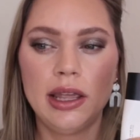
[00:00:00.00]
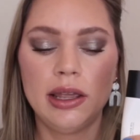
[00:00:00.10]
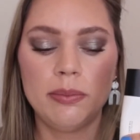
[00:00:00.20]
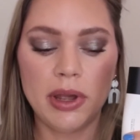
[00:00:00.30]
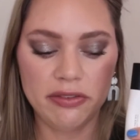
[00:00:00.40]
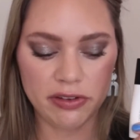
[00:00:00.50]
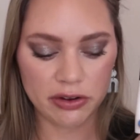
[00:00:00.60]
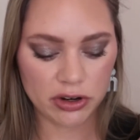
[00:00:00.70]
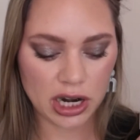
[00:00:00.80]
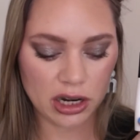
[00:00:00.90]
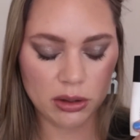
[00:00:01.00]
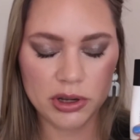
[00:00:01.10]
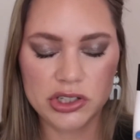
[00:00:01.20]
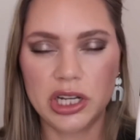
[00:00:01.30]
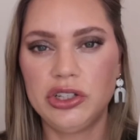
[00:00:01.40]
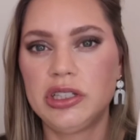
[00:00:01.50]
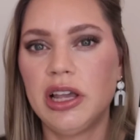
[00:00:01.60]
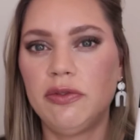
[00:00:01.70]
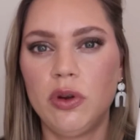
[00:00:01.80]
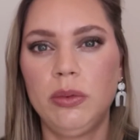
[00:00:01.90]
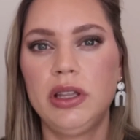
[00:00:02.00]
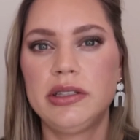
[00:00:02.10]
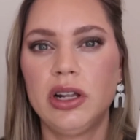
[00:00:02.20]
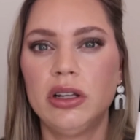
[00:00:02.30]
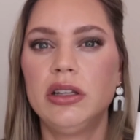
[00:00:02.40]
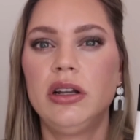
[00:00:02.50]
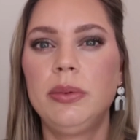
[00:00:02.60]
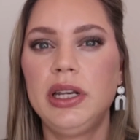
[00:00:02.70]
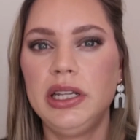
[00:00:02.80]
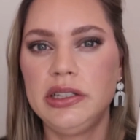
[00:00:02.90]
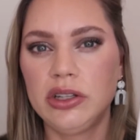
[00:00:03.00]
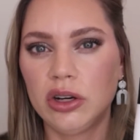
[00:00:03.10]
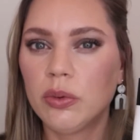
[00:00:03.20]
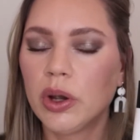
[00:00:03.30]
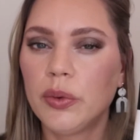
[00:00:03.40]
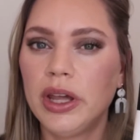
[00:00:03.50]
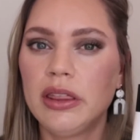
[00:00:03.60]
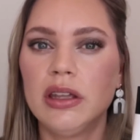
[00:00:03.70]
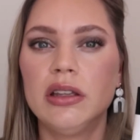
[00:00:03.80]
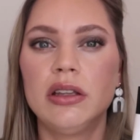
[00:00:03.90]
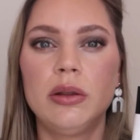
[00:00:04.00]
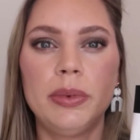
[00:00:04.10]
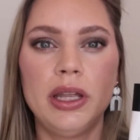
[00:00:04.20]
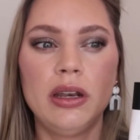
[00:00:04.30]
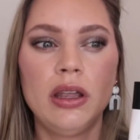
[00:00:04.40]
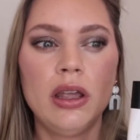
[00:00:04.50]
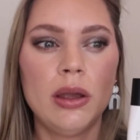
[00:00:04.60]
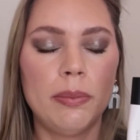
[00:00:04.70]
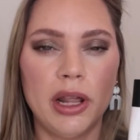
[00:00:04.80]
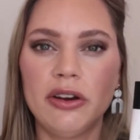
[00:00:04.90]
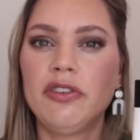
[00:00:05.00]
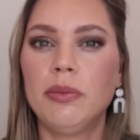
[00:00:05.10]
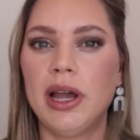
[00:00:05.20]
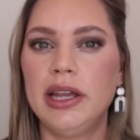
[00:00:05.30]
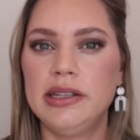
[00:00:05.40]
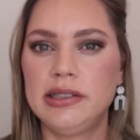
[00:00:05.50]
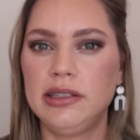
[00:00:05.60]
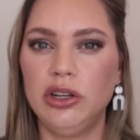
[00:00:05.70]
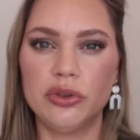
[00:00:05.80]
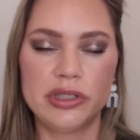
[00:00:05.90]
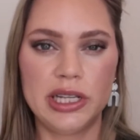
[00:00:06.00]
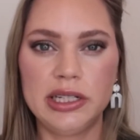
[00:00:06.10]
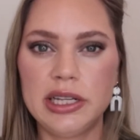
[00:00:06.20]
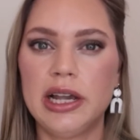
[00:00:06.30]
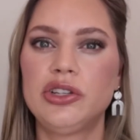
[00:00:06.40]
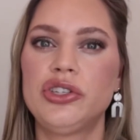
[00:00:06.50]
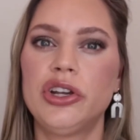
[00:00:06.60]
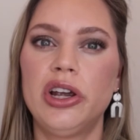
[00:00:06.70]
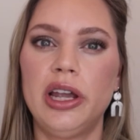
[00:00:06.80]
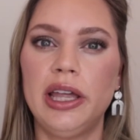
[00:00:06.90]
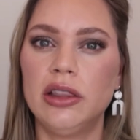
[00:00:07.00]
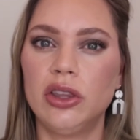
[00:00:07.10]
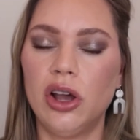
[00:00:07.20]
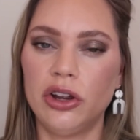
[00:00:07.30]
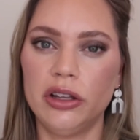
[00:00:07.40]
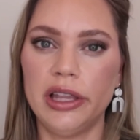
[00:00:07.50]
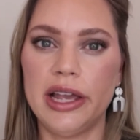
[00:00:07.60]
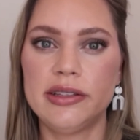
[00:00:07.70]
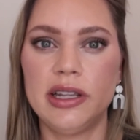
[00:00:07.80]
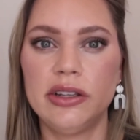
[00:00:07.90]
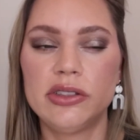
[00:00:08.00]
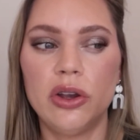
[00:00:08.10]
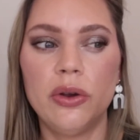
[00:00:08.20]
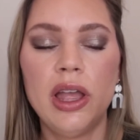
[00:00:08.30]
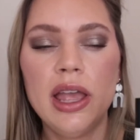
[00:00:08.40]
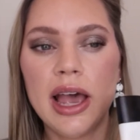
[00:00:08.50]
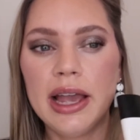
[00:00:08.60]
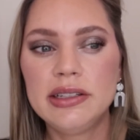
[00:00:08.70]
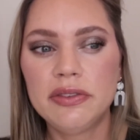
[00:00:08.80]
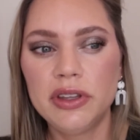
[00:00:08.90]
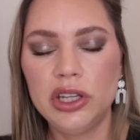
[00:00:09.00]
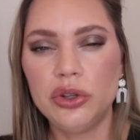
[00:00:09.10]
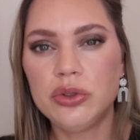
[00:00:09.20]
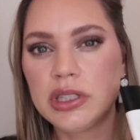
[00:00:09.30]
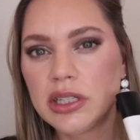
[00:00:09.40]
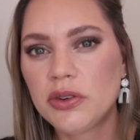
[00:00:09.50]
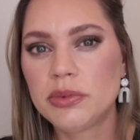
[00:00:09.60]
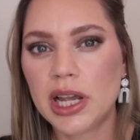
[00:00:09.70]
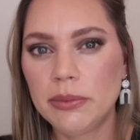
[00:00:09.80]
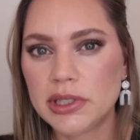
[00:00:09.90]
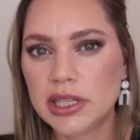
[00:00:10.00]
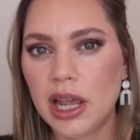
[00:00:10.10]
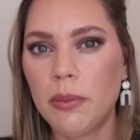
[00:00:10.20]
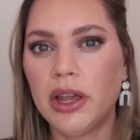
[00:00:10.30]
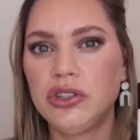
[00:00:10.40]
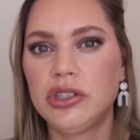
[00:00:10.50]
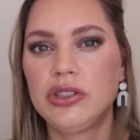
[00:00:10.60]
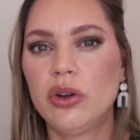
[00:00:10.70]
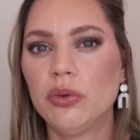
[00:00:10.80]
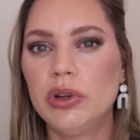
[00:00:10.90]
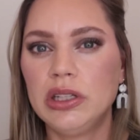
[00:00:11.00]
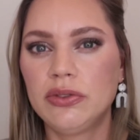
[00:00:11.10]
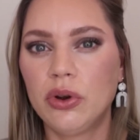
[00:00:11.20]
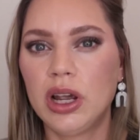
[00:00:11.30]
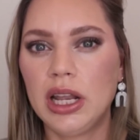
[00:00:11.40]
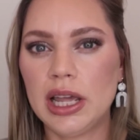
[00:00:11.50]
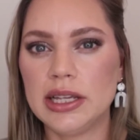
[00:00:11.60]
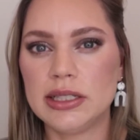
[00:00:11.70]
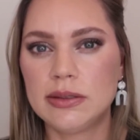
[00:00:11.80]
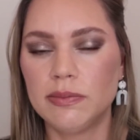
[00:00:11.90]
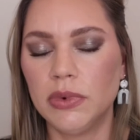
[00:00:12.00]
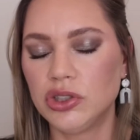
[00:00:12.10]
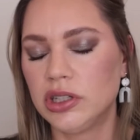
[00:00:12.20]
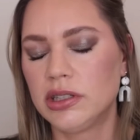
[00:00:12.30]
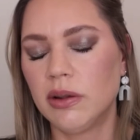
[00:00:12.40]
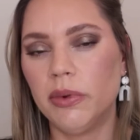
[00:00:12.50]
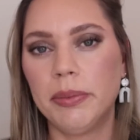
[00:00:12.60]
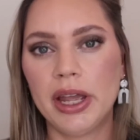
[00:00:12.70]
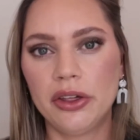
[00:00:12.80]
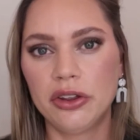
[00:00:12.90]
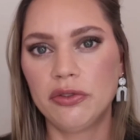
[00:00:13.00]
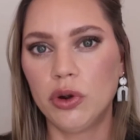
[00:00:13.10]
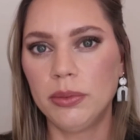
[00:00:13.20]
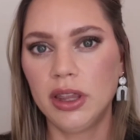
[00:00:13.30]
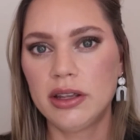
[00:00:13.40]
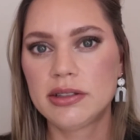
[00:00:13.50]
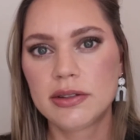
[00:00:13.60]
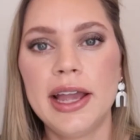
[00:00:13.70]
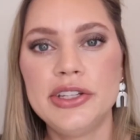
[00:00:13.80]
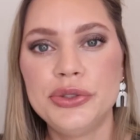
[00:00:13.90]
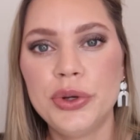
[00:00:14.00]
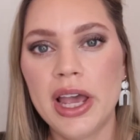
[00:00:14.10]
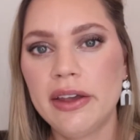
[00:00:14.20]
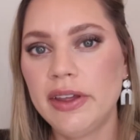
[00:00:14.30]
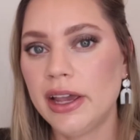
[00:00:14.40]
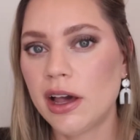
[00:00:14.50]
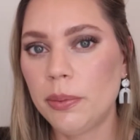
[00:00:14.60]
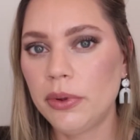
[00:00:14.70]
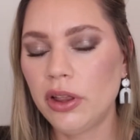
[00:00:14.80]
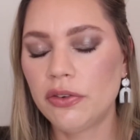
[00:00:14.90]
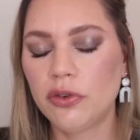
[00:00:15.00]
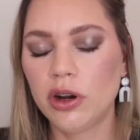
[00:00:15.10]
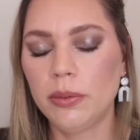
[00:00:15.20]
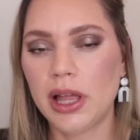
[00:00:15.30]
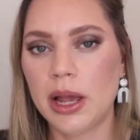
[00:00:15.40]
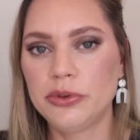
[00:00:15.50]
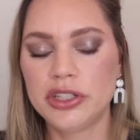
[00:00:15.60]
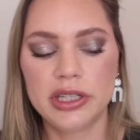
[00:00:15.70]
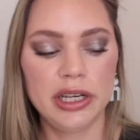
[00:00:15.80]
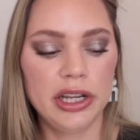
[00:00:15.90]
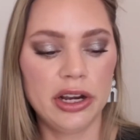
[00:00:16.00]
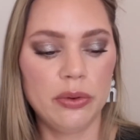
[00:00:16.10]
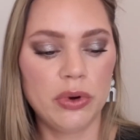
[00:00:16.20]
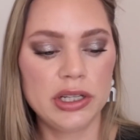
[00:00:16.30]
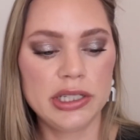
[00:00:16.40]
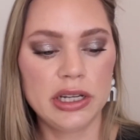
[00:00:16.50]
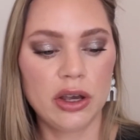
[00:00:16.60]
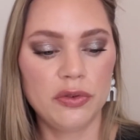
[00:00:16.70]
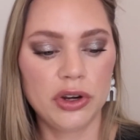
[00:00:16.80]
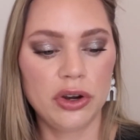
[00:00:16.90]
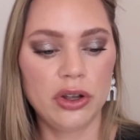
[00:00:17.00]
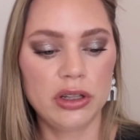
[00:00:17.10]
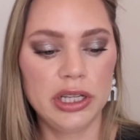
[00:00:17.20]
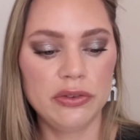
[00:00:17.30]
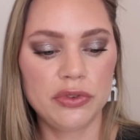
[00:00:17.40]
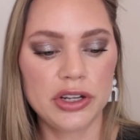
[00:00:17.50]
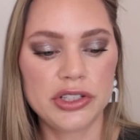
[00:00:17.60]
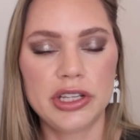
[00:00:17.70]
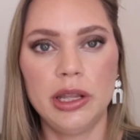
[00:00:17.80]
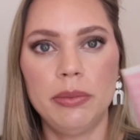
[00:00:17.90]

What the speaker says: my favorite out of the bunch. I just have formulas that are a little bit easier to work with, a little bit better for my, you know, skin texture and longer lasting. So I definitely use this from time to time. I just don't reach for it as much as some of my other formulas. I do have a couple affordable options in here, and one is the Covergirl Clean Fresh Skin